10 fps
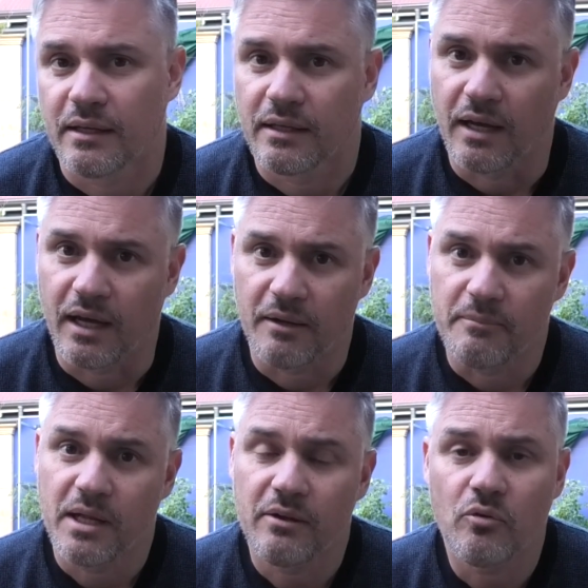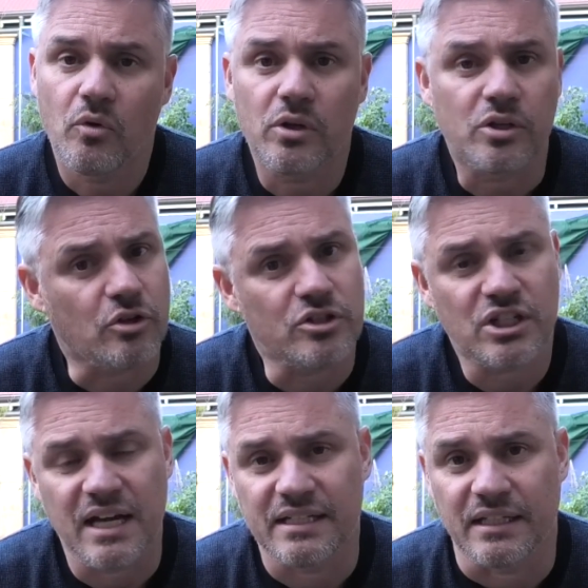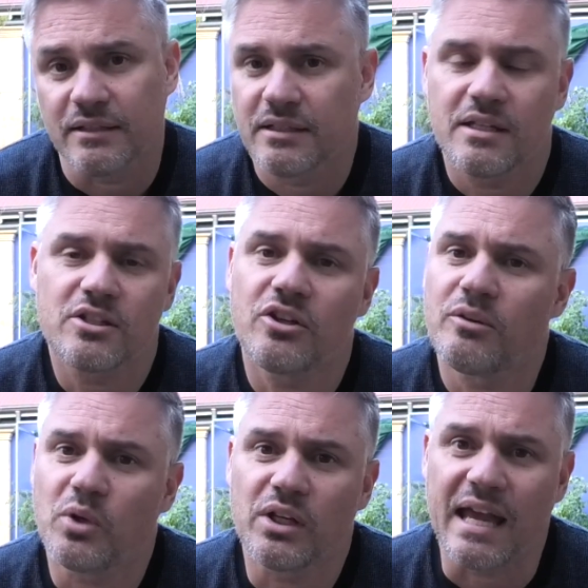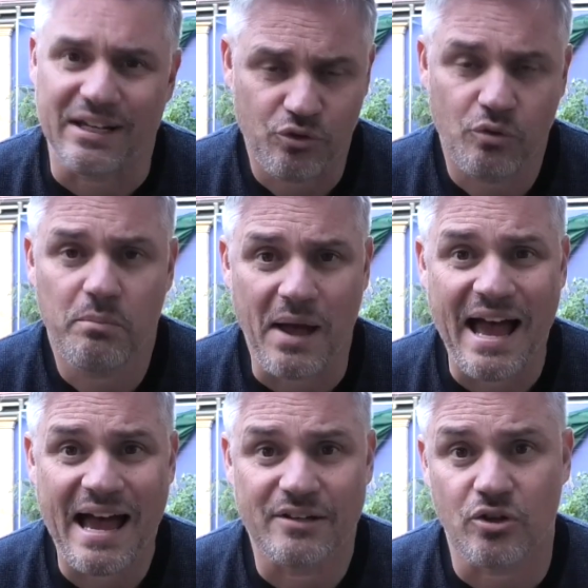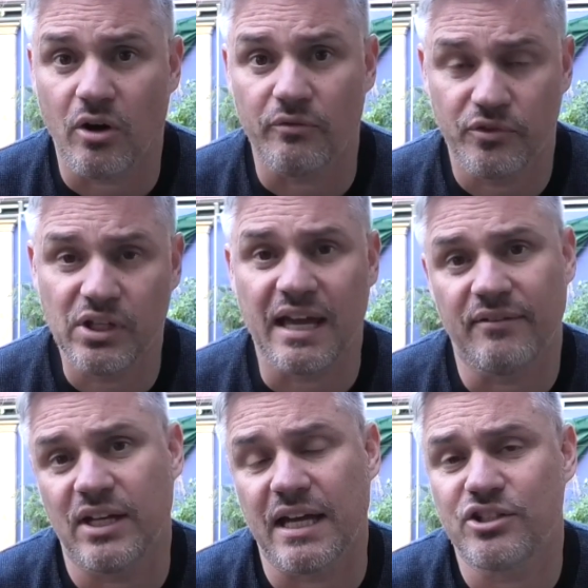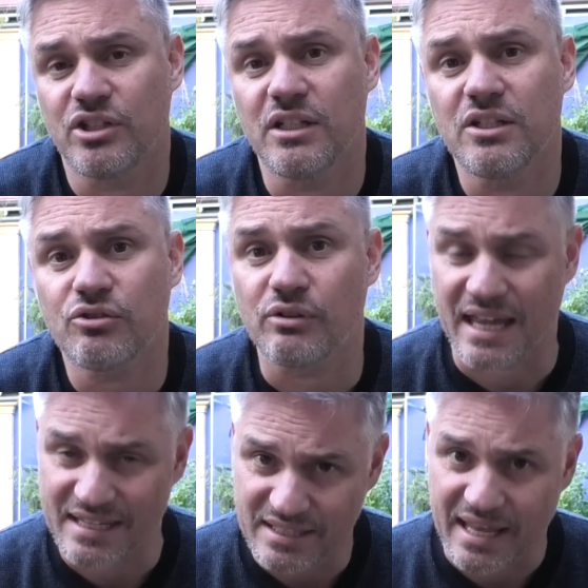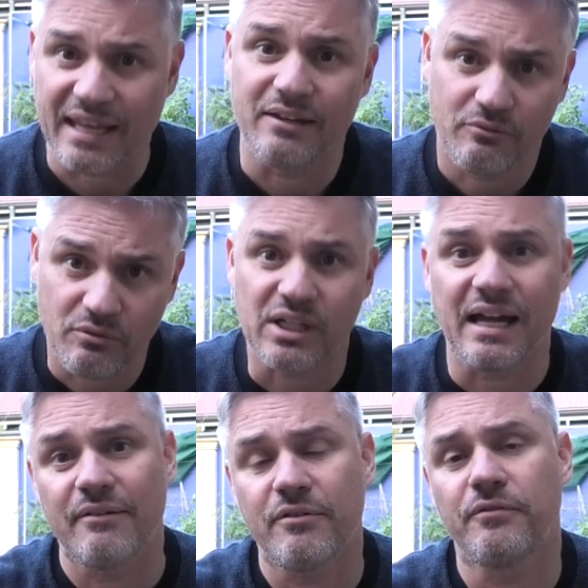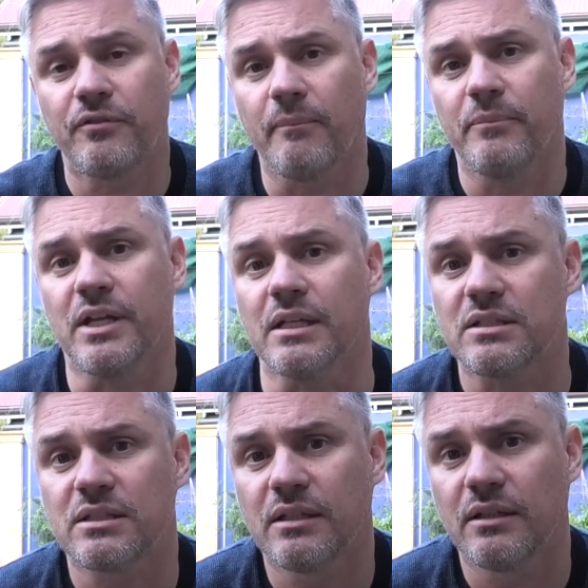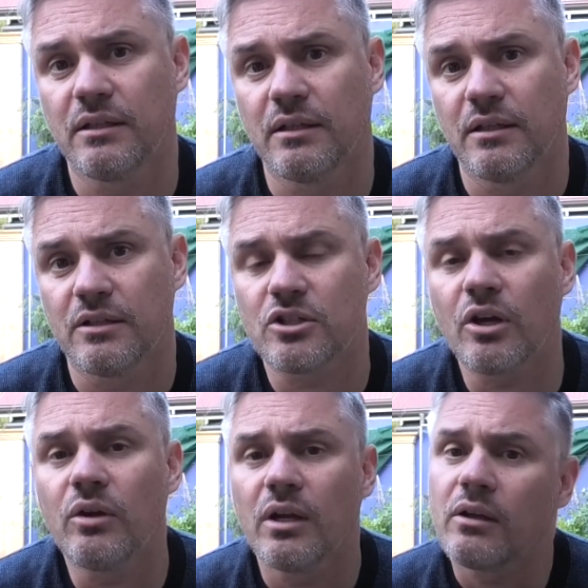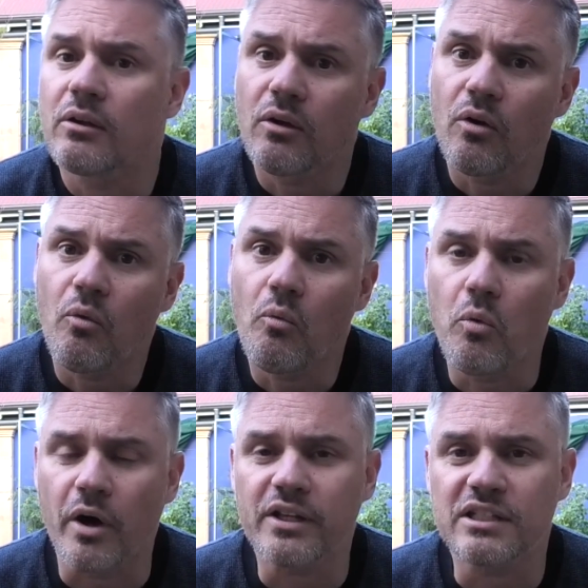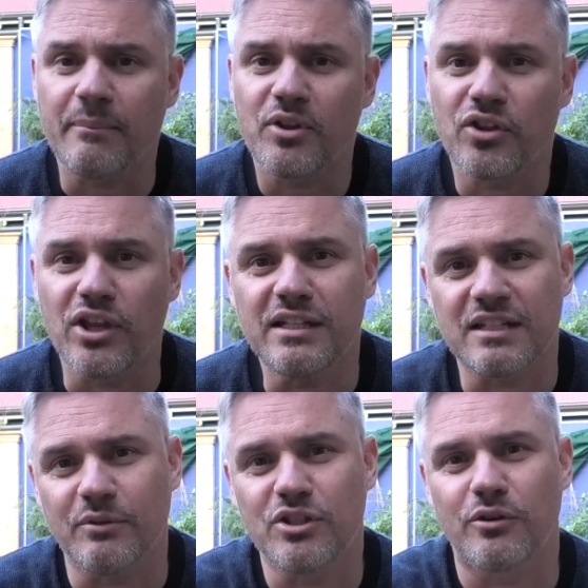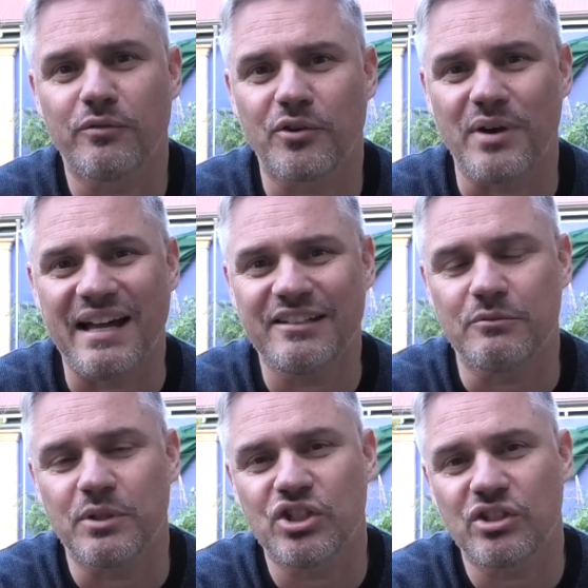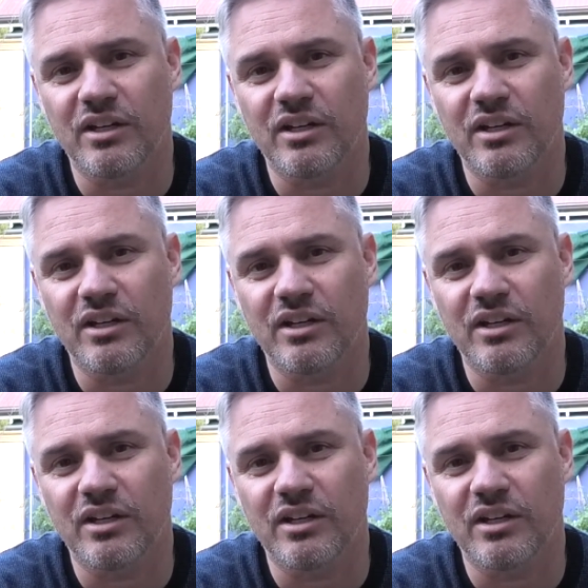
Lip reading: Cost cutting is going to be a natural part of the aviation industry as they recover from this. So what are some of the things that we took for granted